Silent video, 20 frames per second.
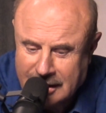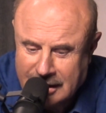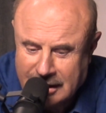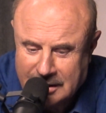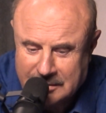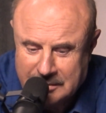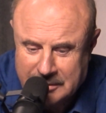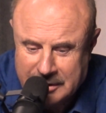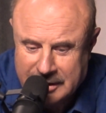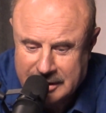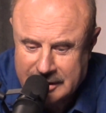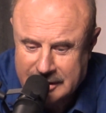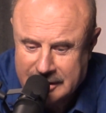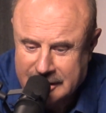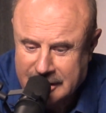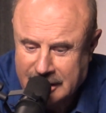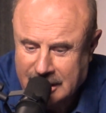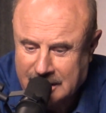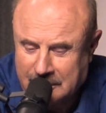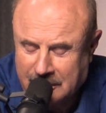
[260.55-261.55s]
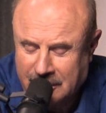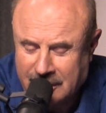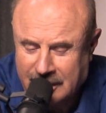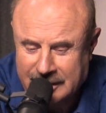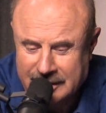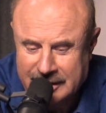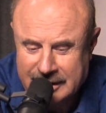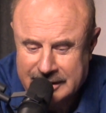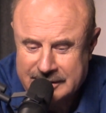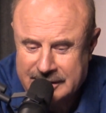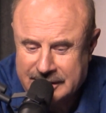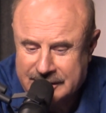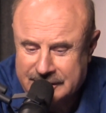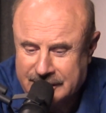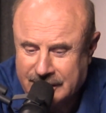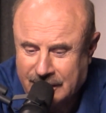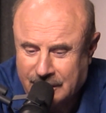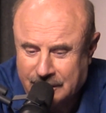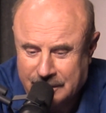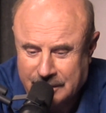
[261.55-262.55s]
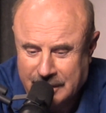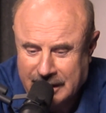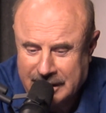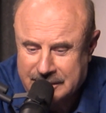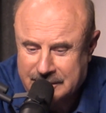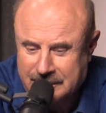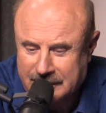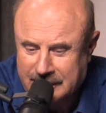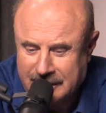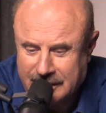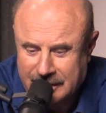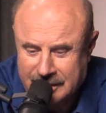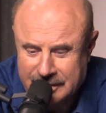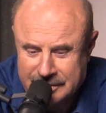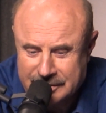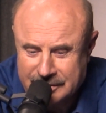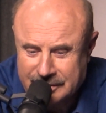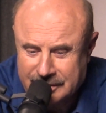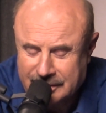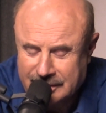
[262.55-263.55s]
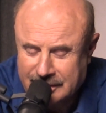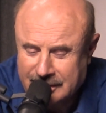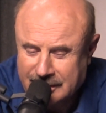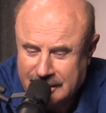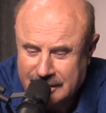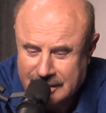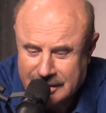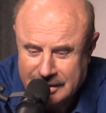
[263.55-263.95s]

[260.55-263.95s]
I mean, come on, this is no dress rehearsal.